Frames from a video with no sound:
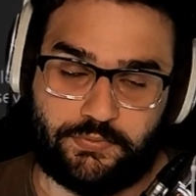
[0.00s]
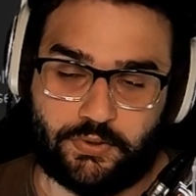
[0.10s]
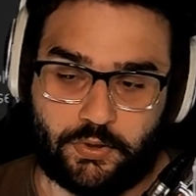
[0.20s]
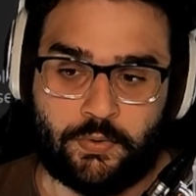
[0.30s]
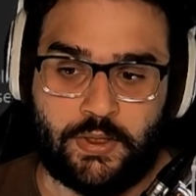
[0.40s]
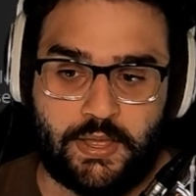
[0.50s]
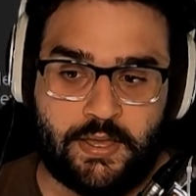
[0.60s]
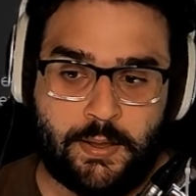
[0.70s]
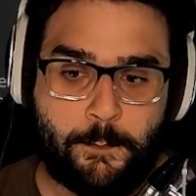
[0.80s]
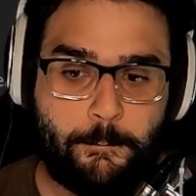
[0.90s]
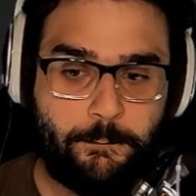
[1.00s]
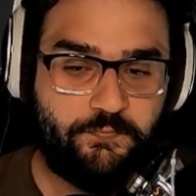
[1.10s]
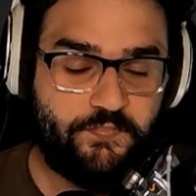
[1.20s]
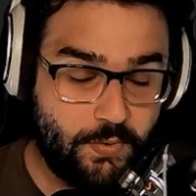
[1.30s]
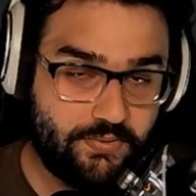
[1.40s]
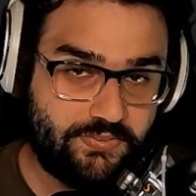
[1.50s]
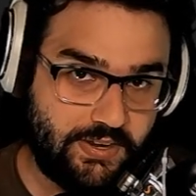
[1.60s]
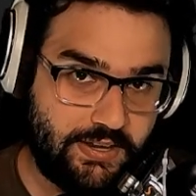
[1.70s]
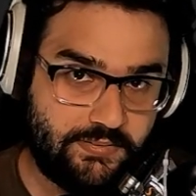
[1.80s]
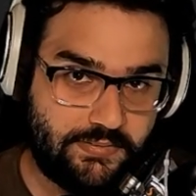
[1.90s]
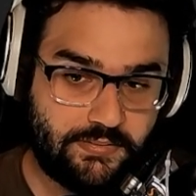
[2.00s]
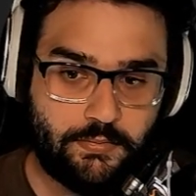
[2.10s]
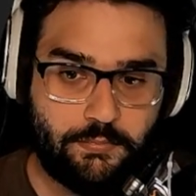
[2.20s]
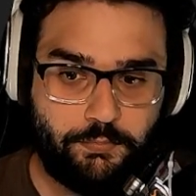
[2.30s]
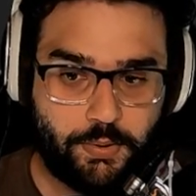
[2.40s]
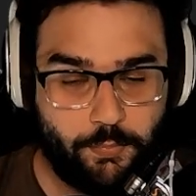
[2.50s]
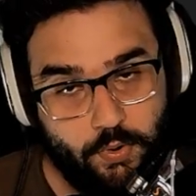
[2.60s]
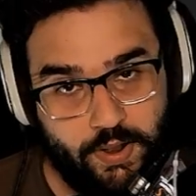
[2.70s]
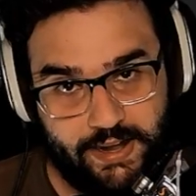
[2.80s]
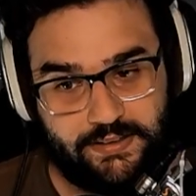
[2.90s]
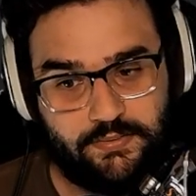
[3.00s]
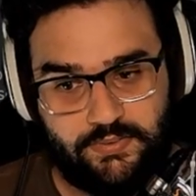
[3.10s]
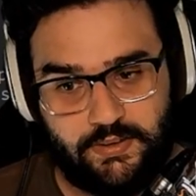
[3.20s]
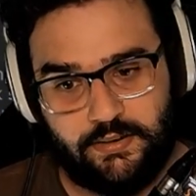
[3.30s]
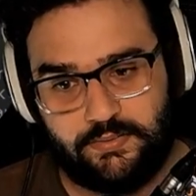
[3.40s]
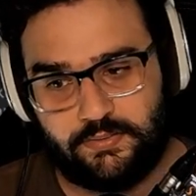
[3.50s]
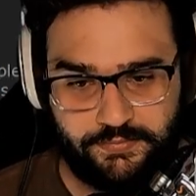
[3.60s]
So fewer cities, but more active cities.